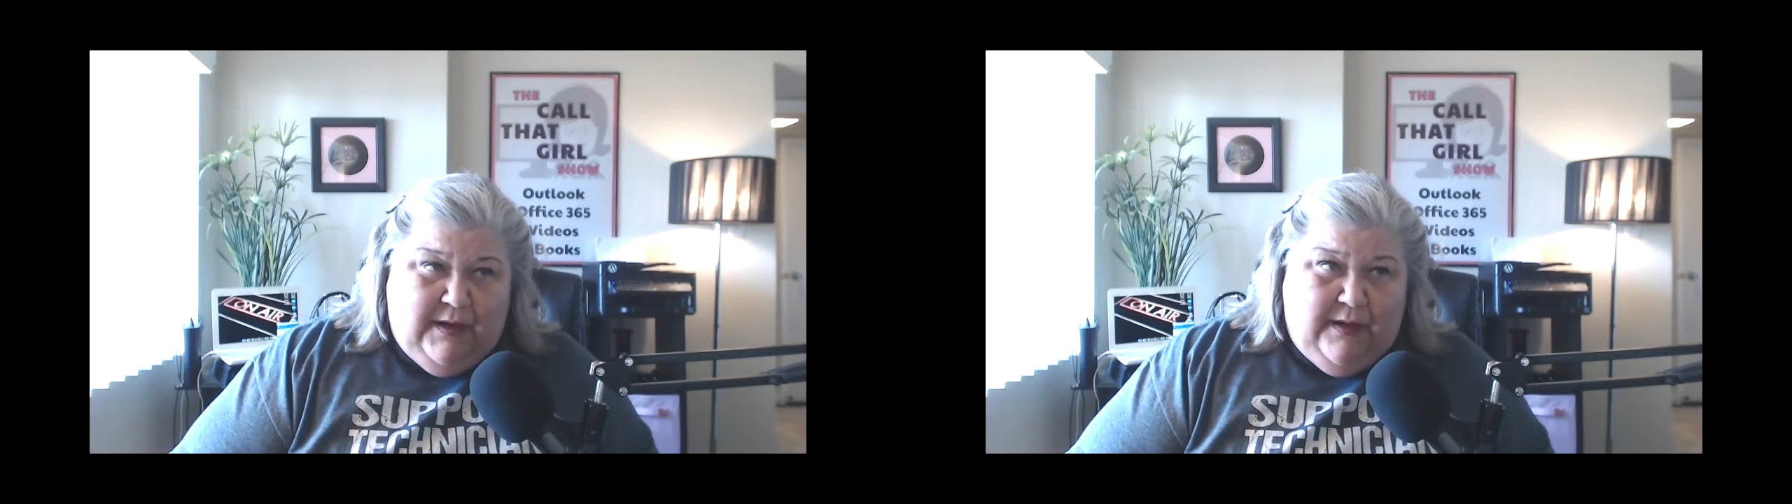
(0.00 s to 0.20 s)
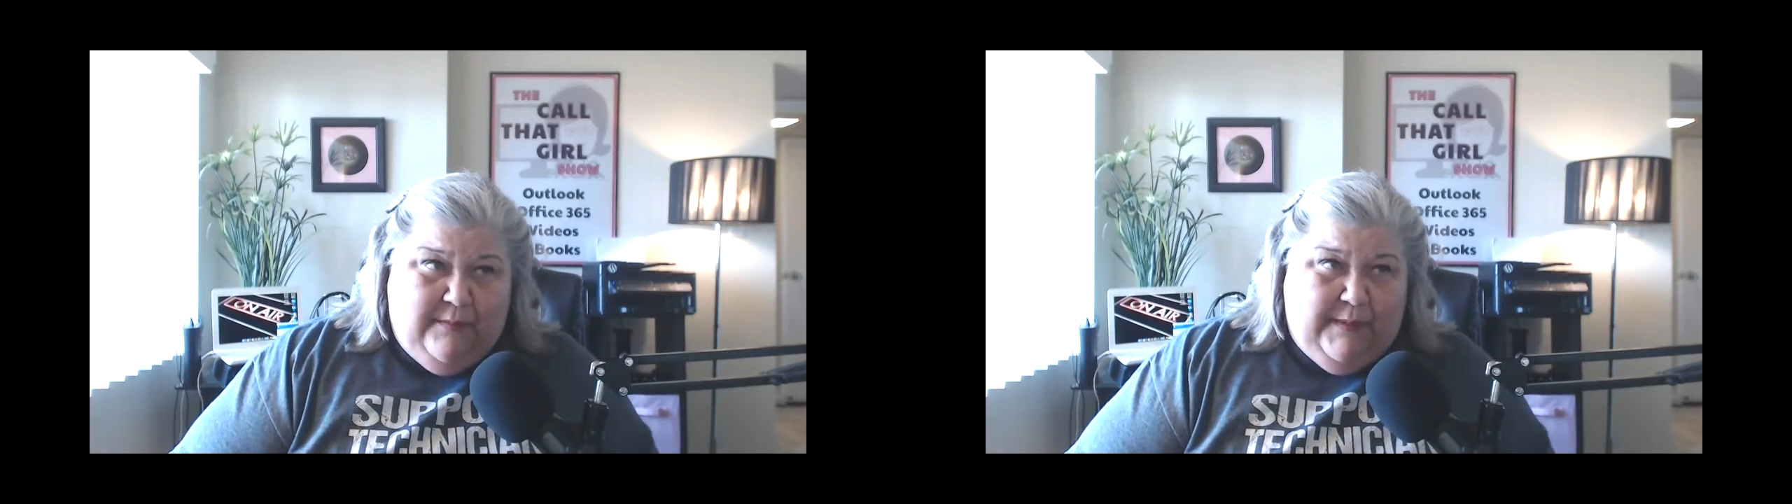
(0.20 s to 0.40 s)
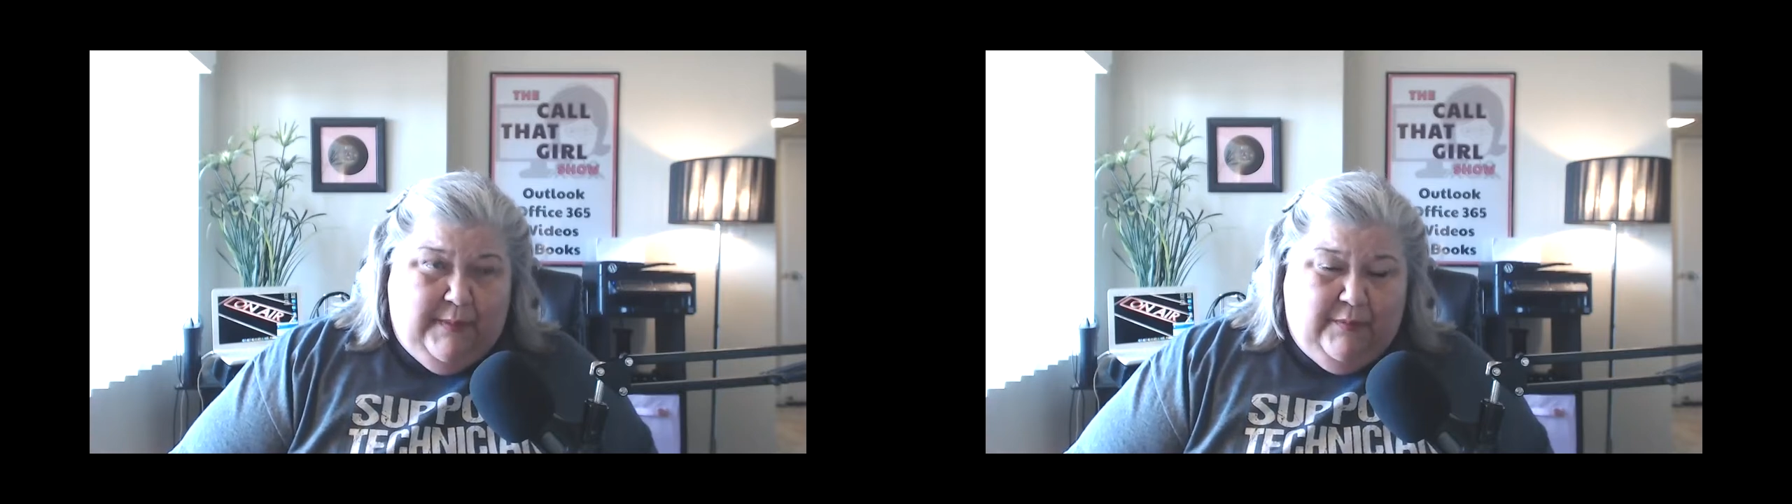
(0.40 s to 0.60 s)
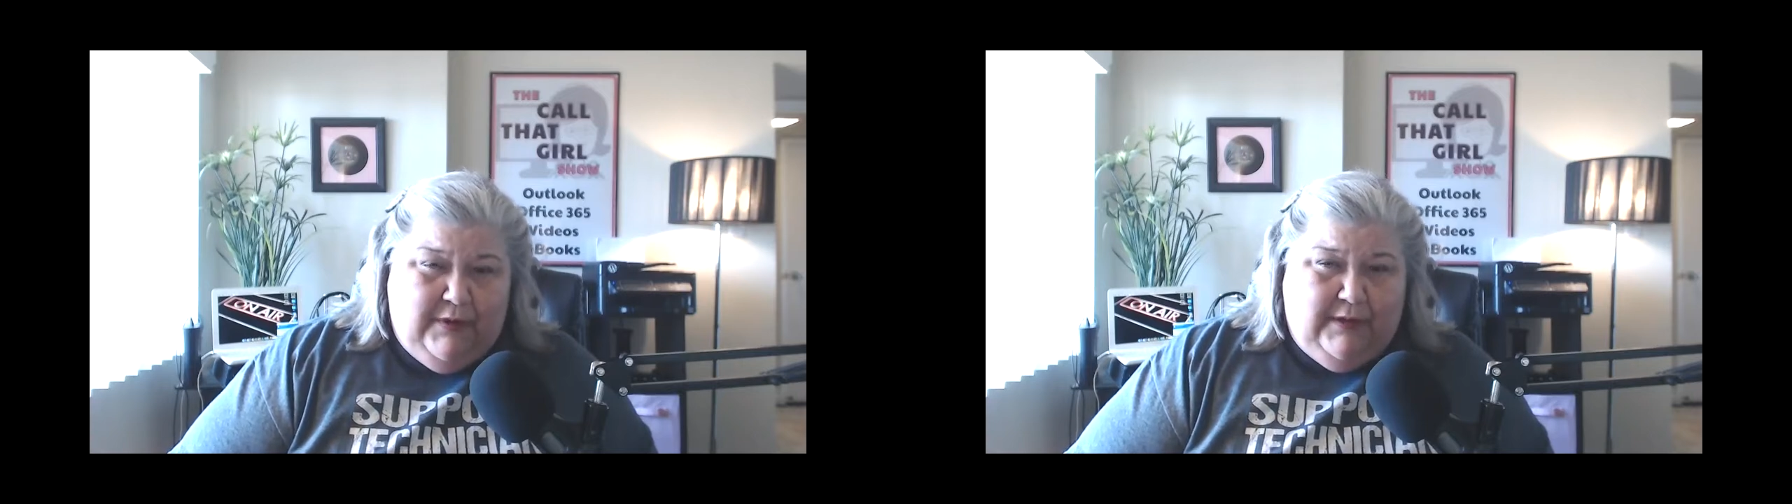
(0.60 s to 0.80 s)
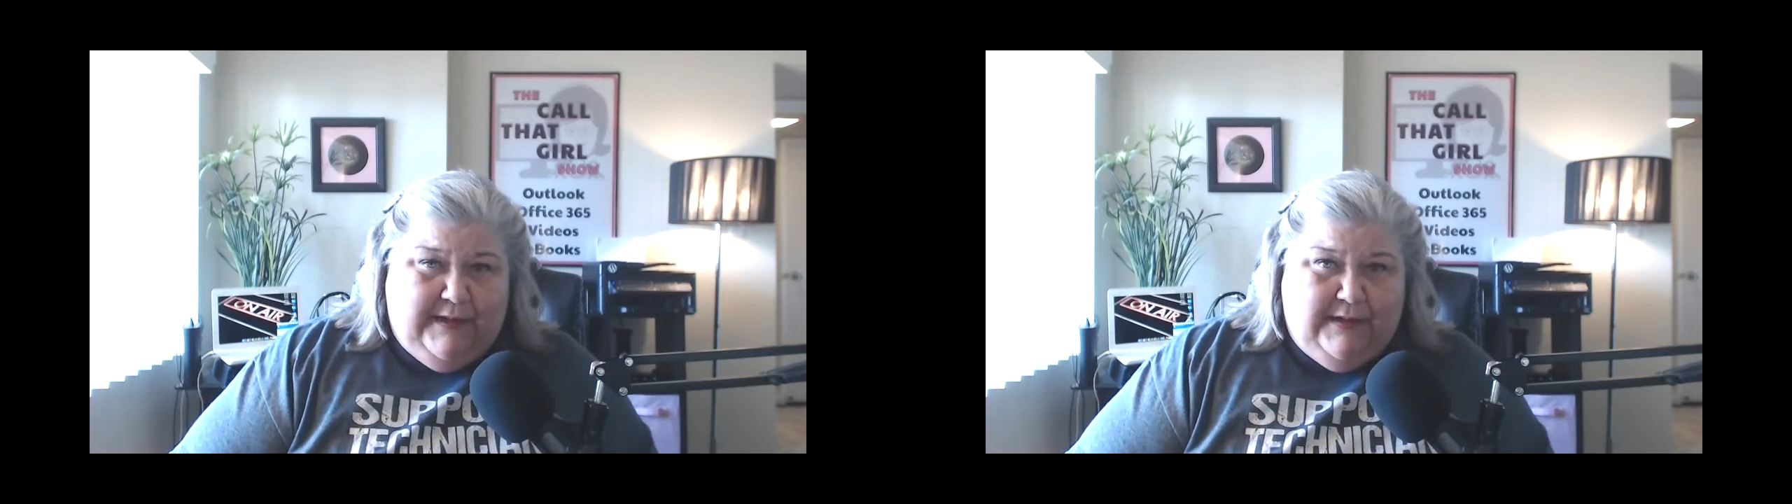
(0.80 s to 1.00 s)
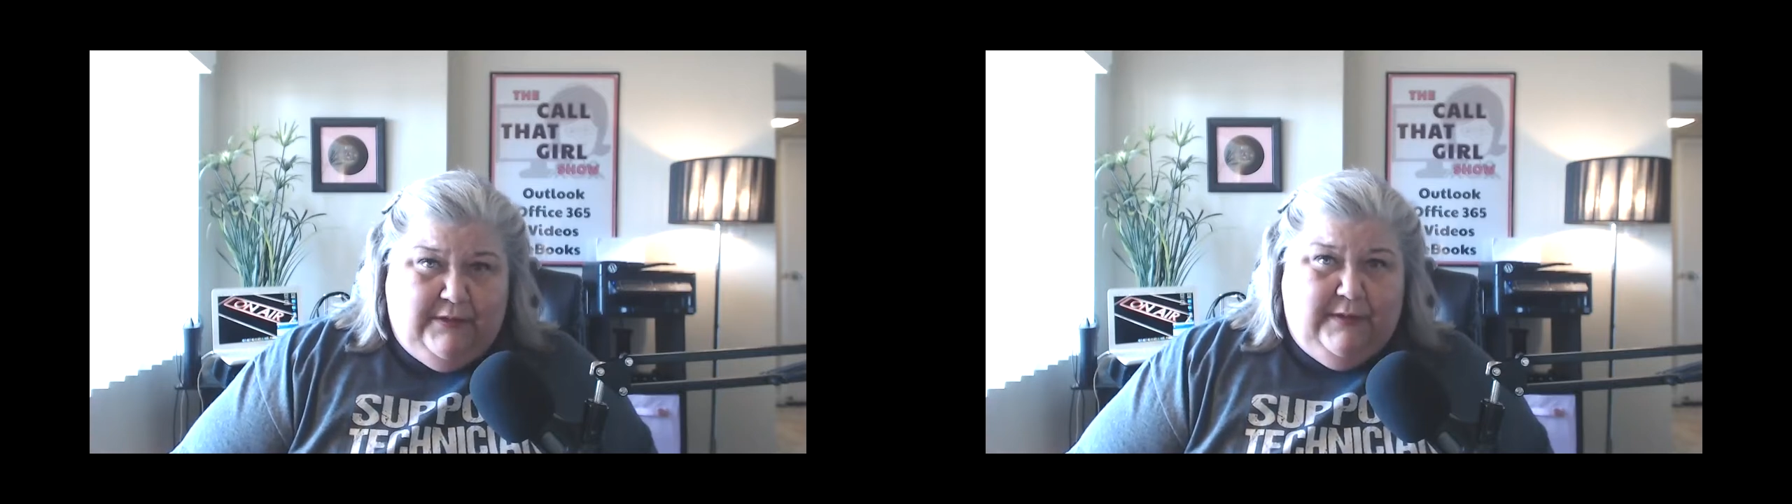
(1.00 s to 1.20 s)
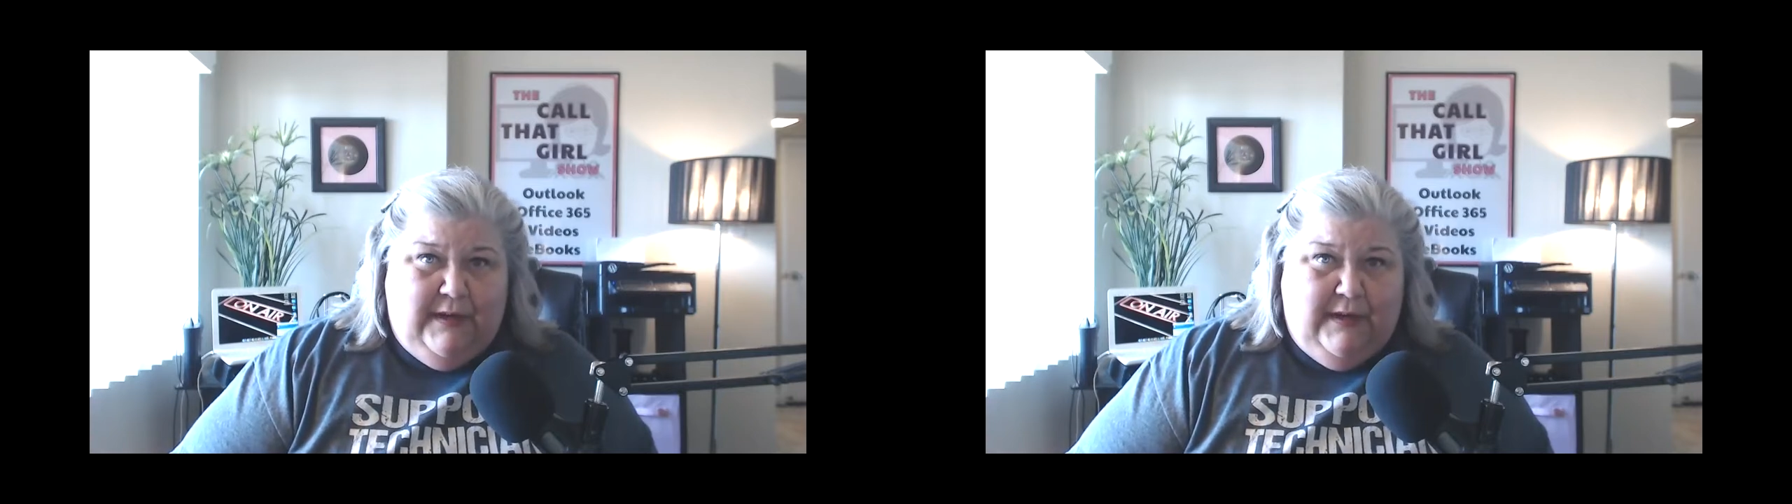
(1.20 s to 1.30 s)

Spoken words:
I'm going to put a link to it